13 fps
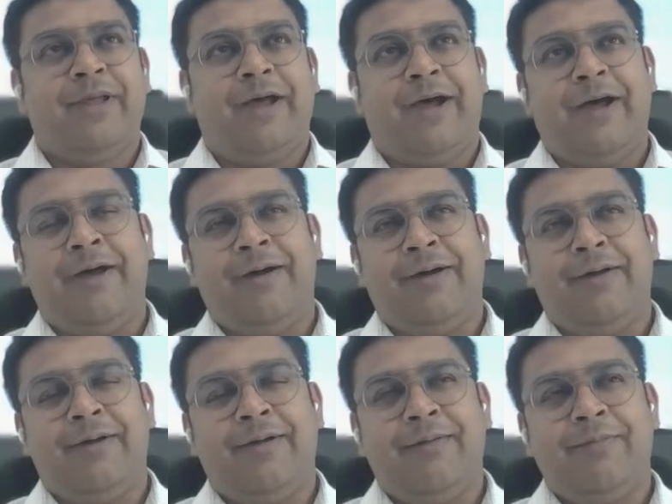I
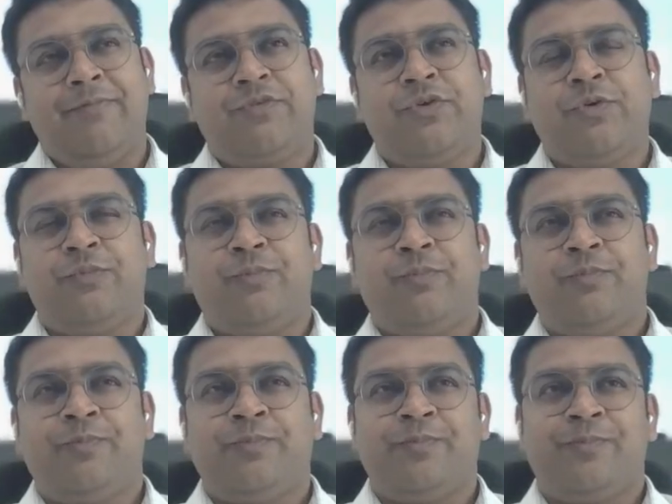so
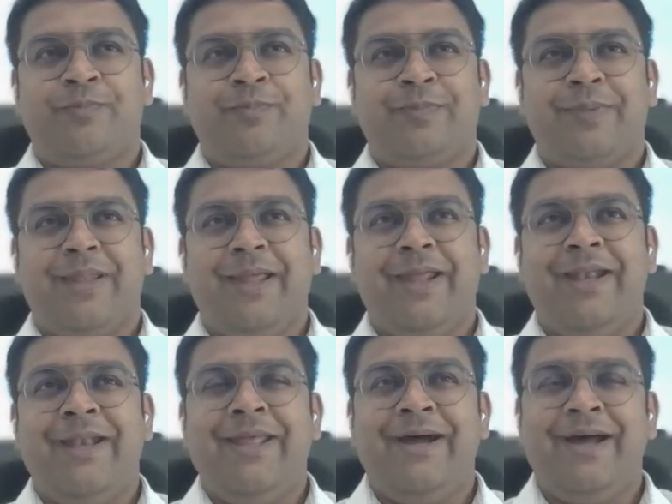
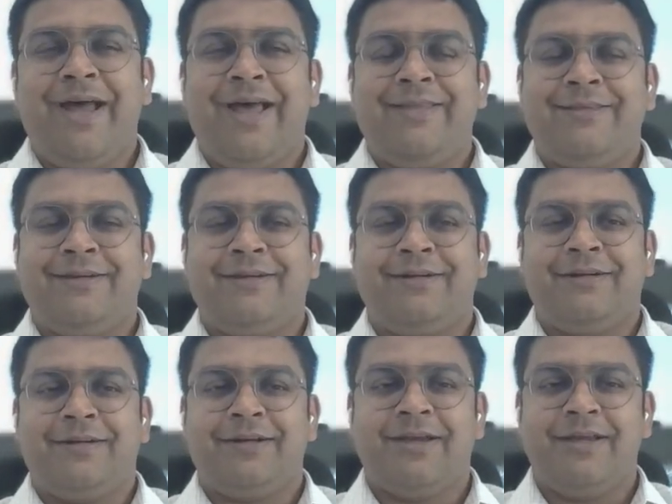India as a
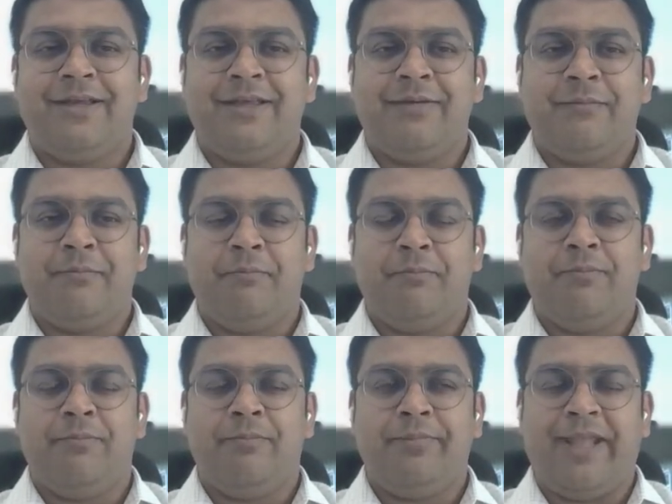
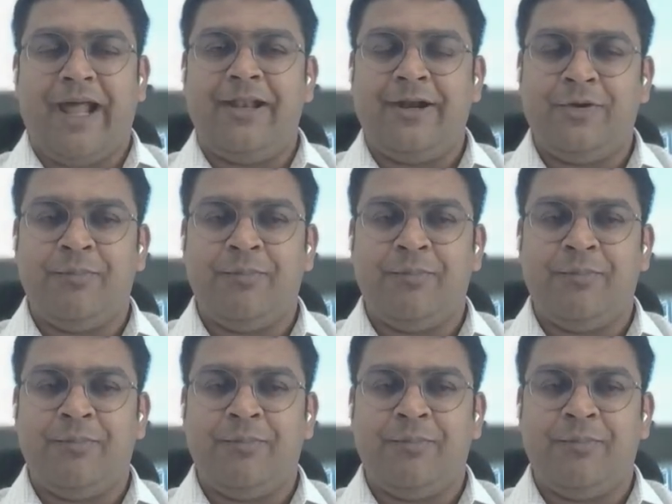talent